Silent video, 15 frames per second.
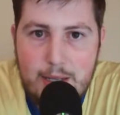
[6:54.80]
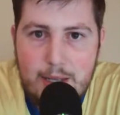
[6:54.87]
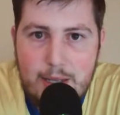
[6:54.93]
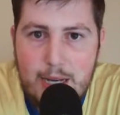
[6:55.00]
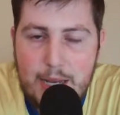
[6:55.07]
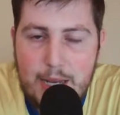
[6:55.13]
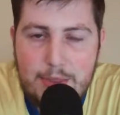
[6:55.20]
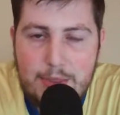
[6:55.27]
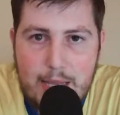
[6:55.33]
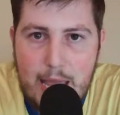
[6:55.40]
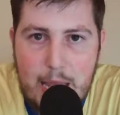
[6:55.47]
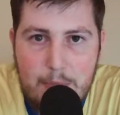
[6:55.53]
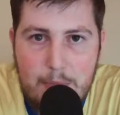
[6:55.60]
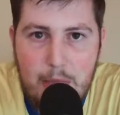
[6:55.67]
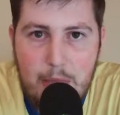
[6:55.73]
in the
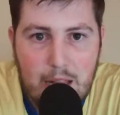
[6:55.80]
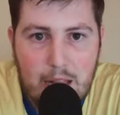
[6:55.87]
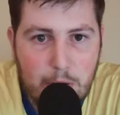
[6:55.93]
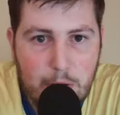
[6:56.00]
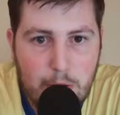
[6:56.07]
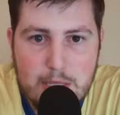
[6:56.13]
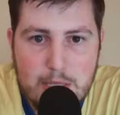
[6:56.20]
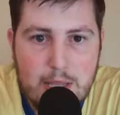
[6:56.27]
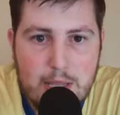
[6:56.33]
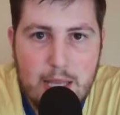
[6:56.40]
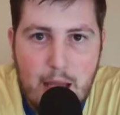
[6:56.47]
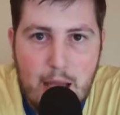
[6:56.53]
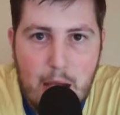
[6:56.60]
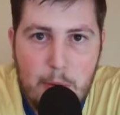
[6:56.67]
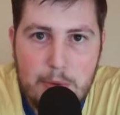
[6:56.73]
game. The closest they
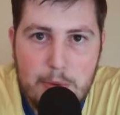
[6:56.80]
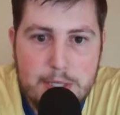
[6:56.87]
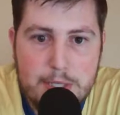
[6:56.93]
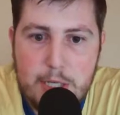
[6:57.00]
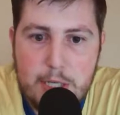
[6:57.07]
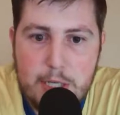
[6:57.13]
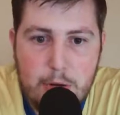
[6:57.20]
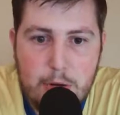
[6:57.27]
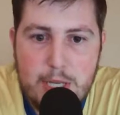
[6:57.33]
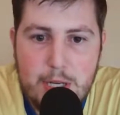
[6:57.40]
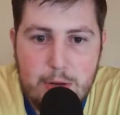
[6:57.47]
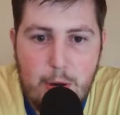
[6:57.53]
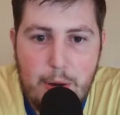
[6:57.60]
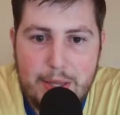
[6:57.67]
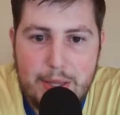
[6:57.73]
got was
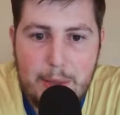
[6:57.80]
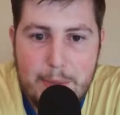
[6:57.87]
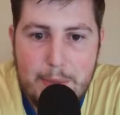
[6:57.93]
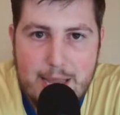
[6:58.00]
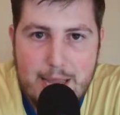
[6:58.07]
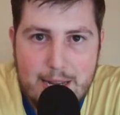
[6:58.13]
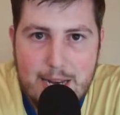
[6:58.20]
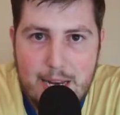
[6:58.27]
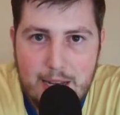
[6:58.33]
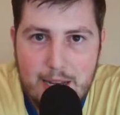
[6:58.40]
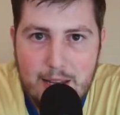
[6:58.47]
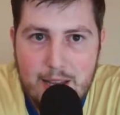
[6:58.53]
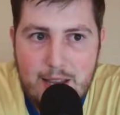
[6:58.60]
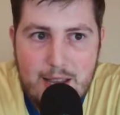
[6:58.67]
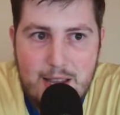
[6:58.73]
0-0 at the beginning,
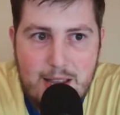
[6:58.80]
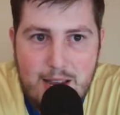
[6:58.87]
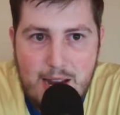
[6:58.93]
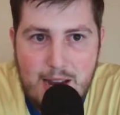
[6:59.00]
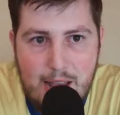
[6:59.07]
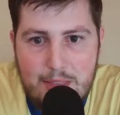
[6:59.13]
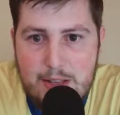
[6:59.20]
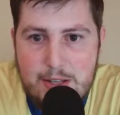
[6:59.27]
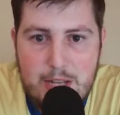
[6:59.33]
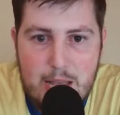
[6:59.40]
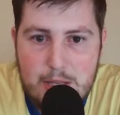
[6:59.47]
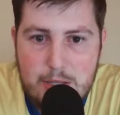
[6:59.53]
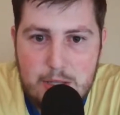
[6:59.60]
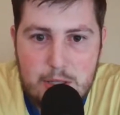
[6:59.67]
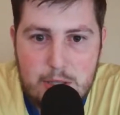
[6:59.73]
and the
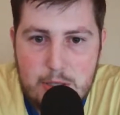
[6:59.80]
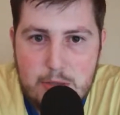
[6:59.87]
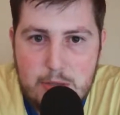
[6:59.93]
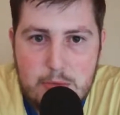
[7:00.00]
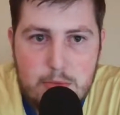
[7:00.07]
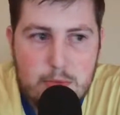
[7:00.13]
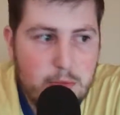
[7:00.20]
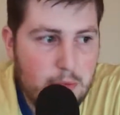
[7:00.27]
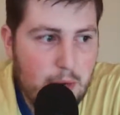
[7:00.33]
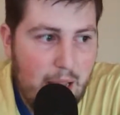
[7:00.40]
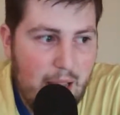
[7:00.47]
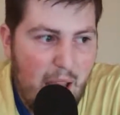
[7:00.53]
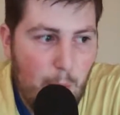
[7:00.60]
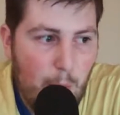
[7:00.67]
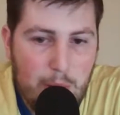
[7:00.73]
Jazz just,
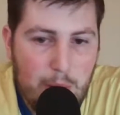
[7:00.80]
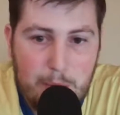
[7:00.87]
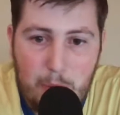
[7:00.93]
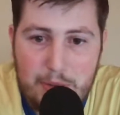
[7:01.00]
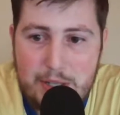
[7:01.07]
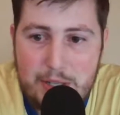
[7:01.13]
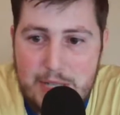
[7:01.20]
at one point, the